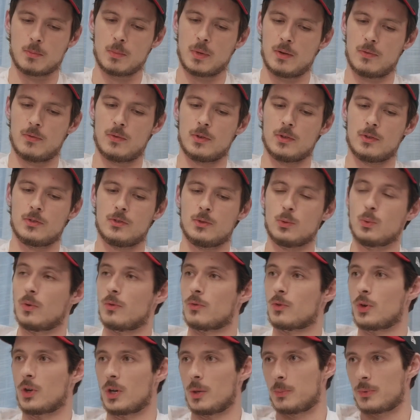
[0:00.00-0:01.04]
methods
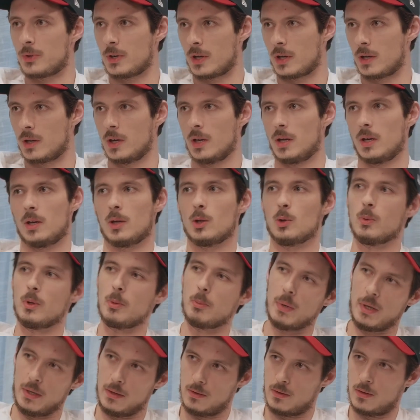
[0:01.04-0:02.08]
with crypto, it will be
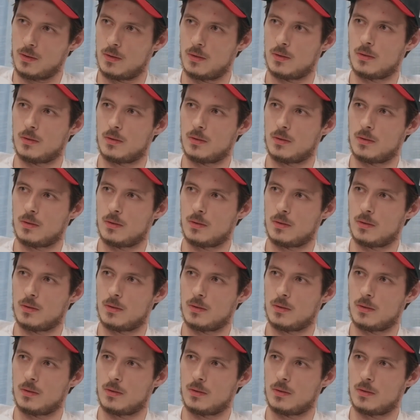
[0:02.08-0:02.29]
banned.